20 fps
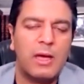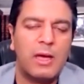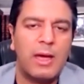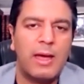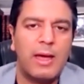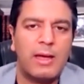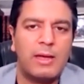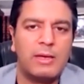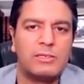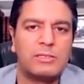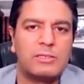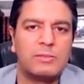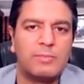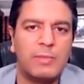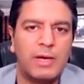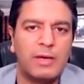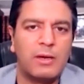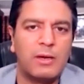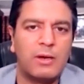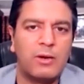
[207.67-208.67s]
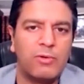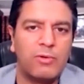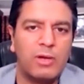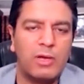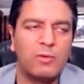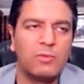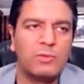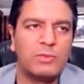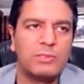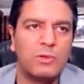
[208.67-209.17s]
And my
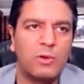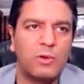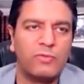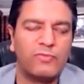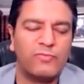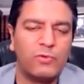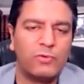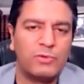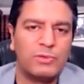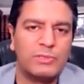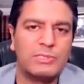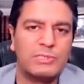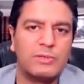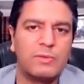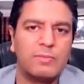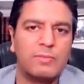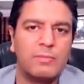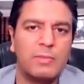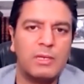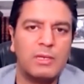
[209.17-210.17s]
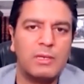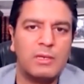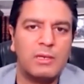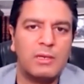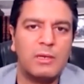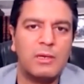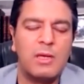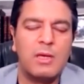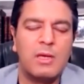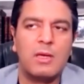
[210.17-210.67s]
career was all focused on
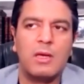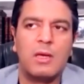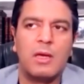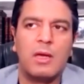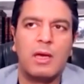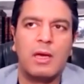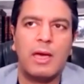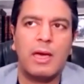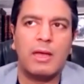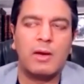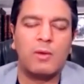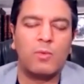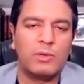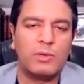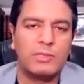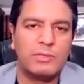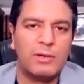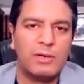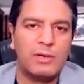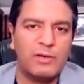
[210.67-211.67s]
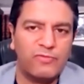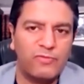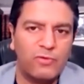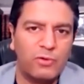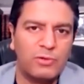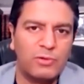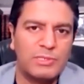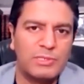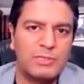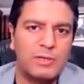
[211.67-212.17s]
me and it wasn't really
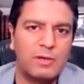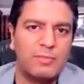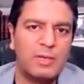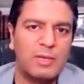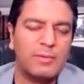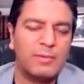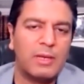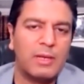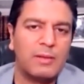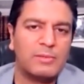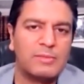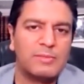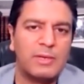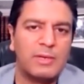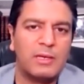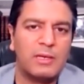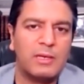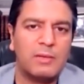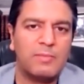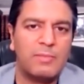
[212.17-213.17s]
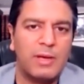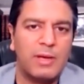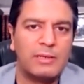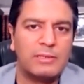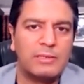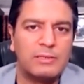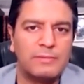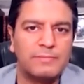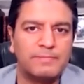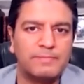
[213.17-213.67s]
focused on me being able to make an impact.